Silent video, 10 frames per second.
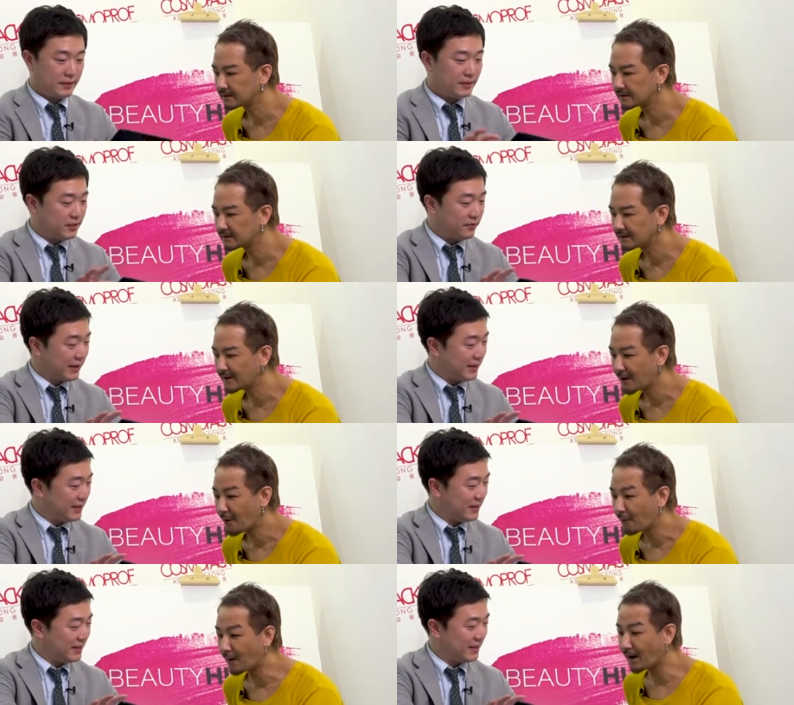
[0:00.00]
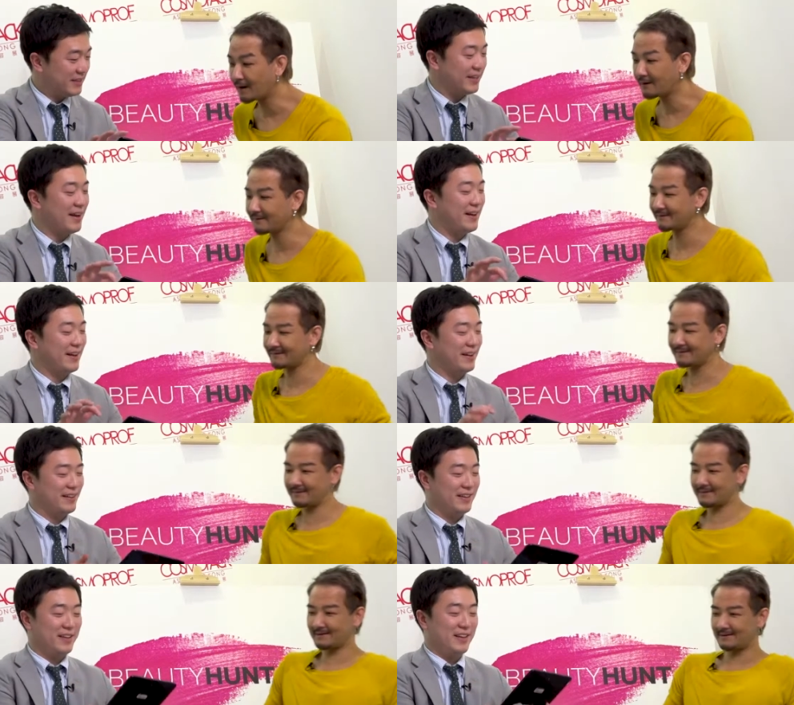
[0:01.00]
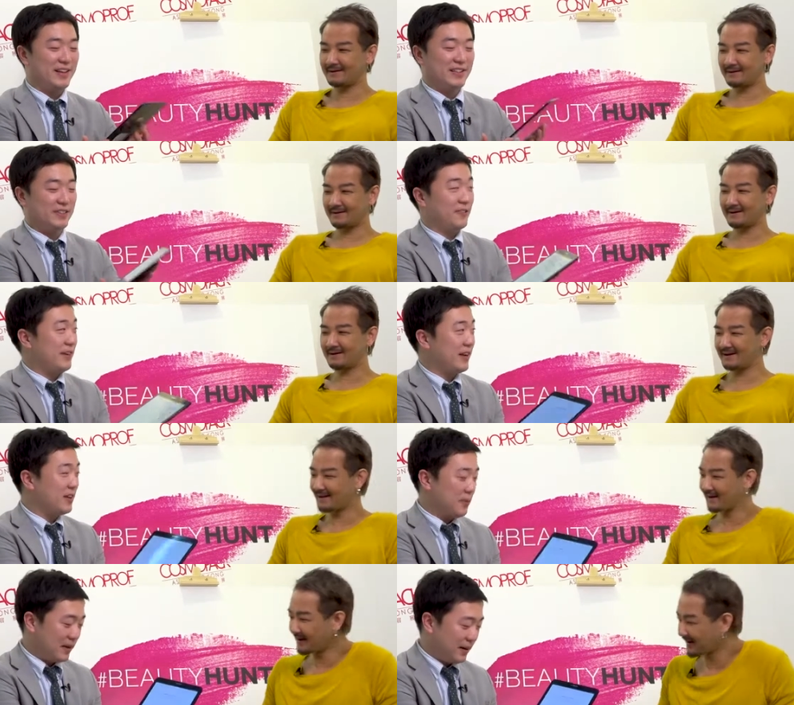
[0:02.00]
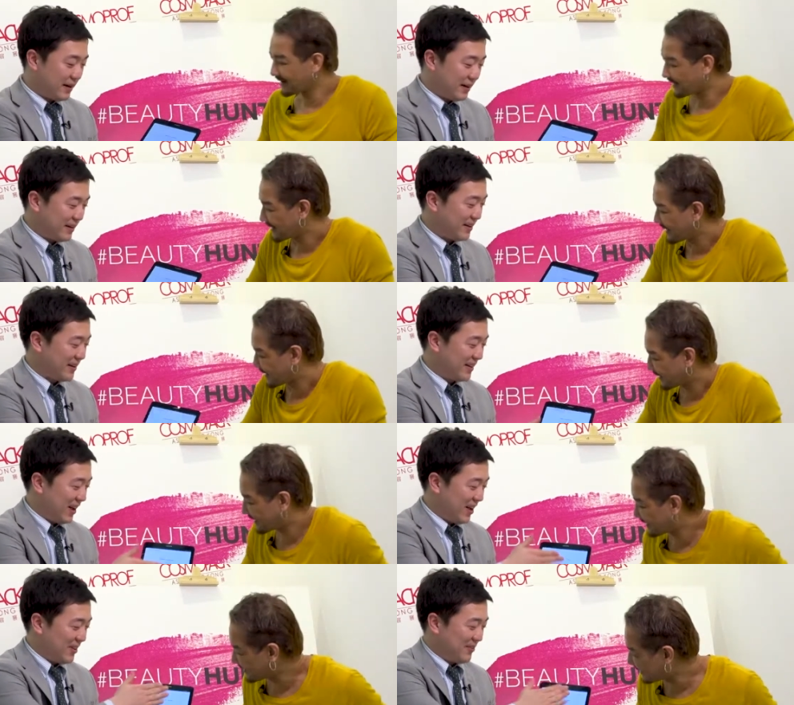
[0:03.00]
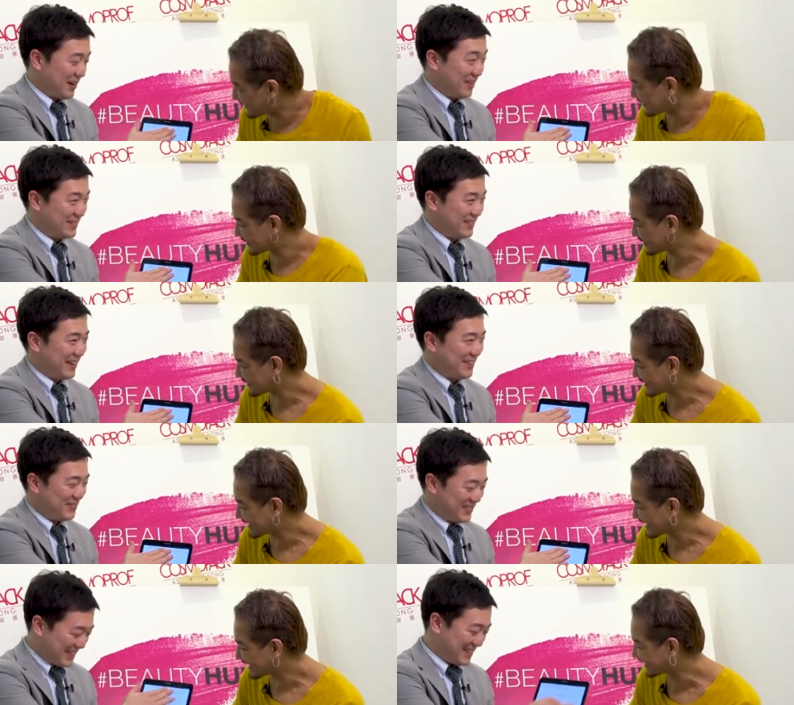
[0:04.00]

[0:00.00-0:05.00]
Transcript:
Speaker 1: So Rick, uh, Wow. It, yeah. So Rick coming here. Uh, without the data first.